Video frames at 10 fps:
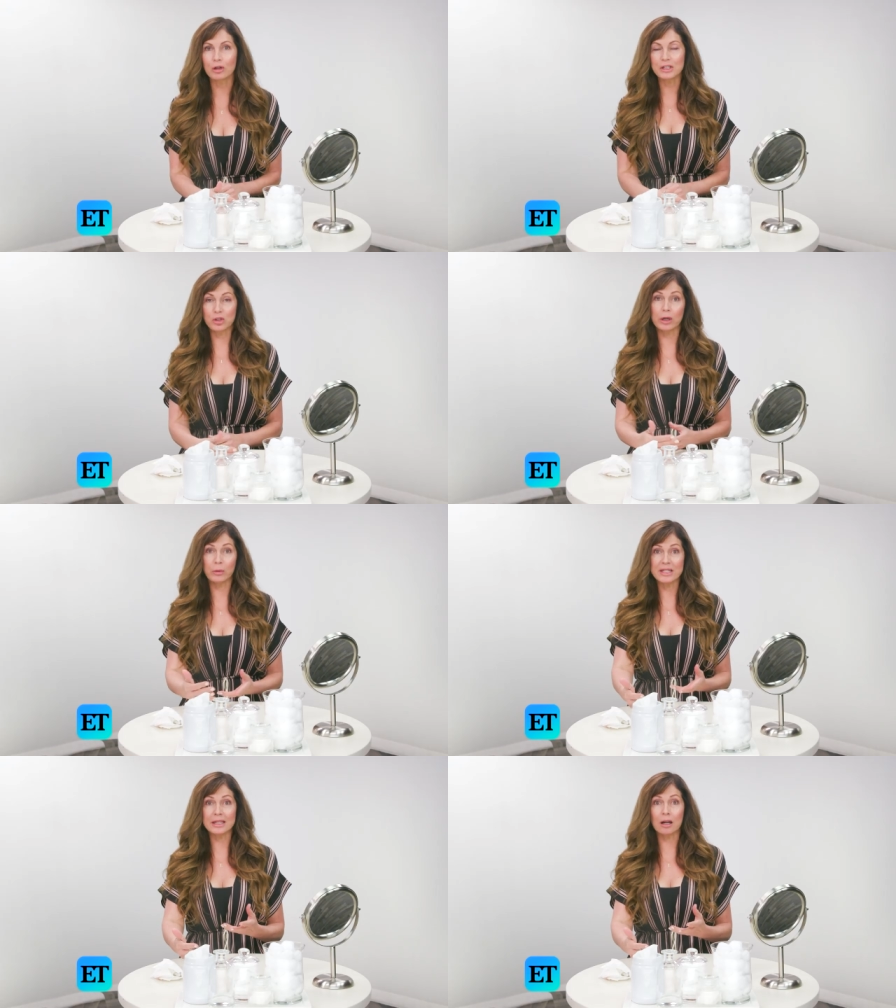for a story
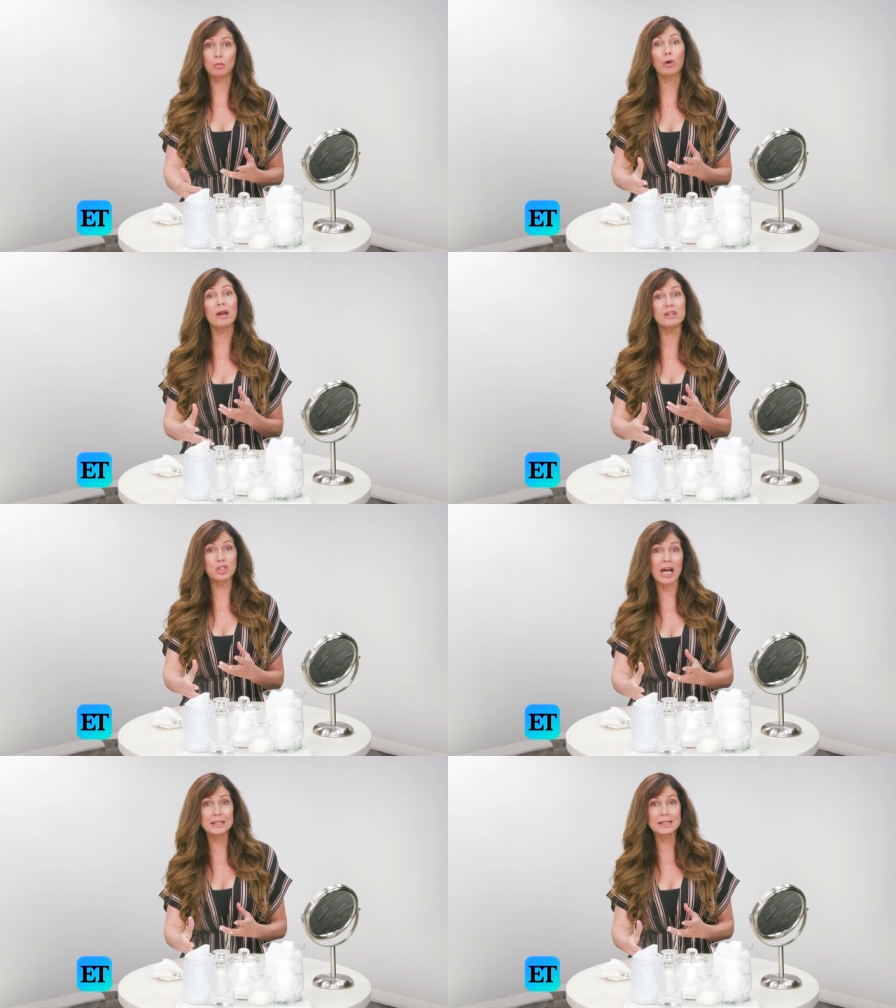we did on private
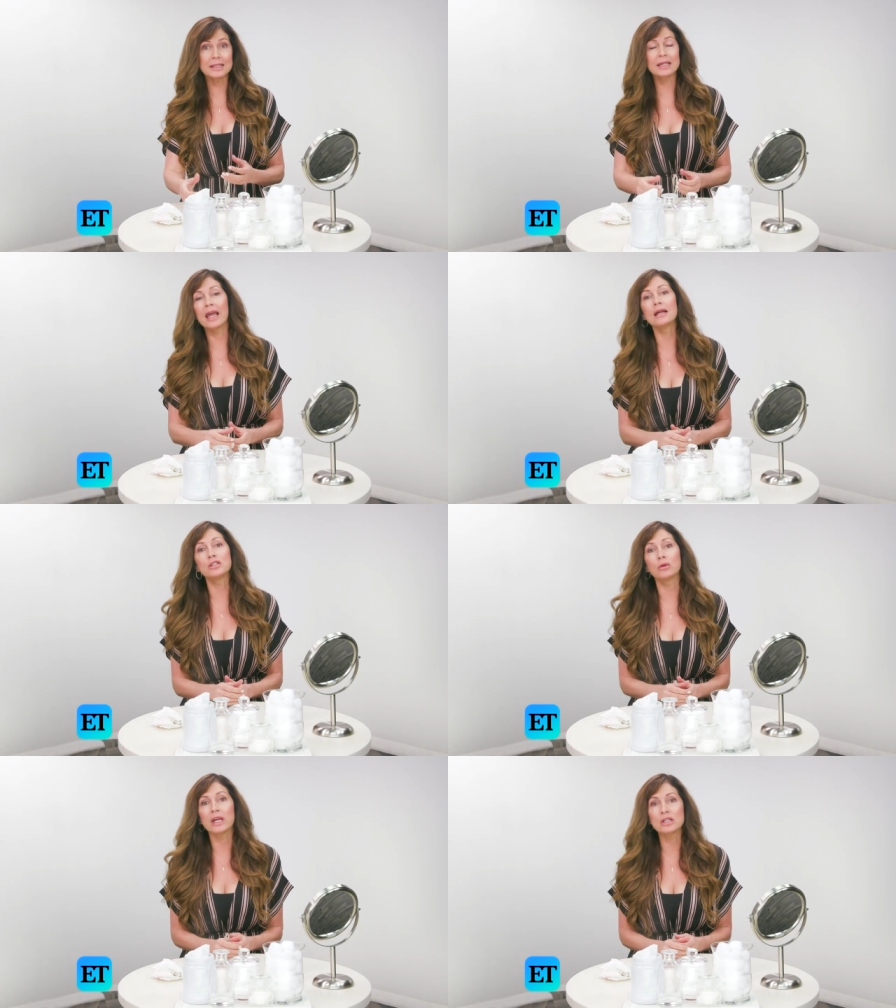jets and
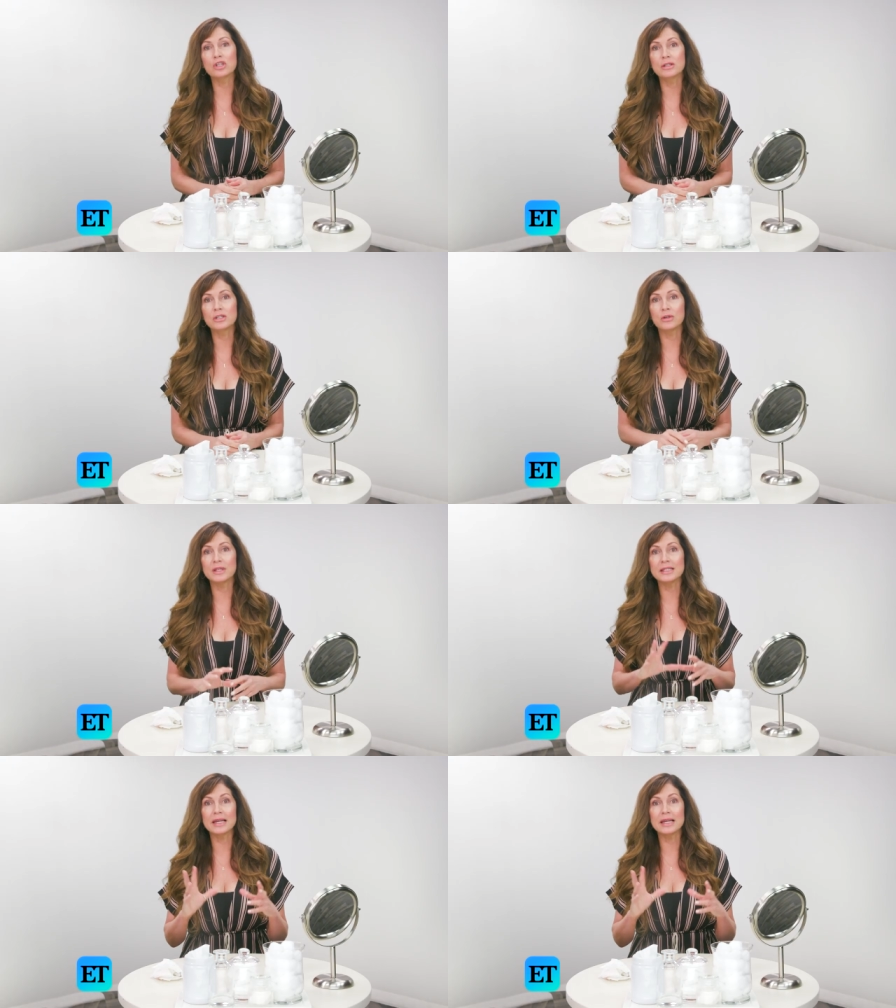donations to these